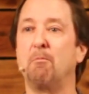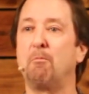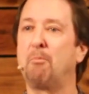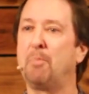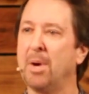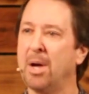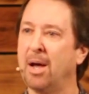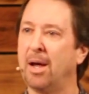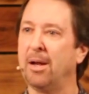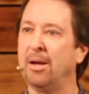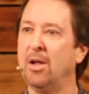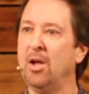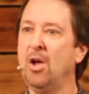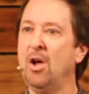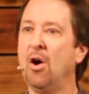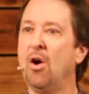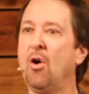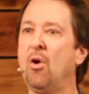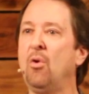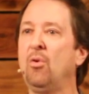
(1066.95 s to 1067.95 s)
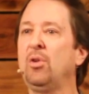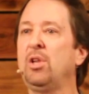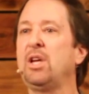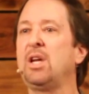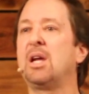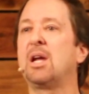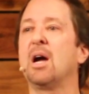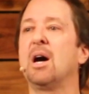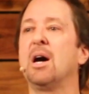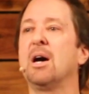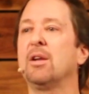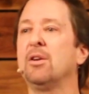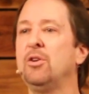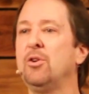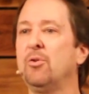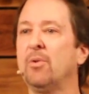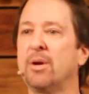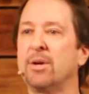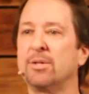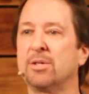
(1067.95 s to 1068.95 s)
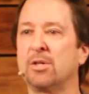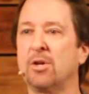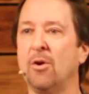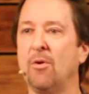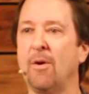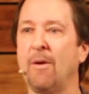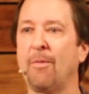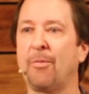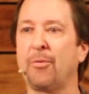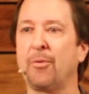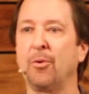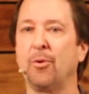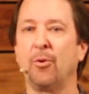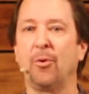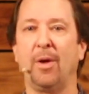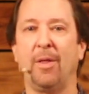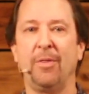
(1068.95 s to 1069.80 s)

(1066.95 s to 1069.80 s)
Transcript: but only God knew what I was going through.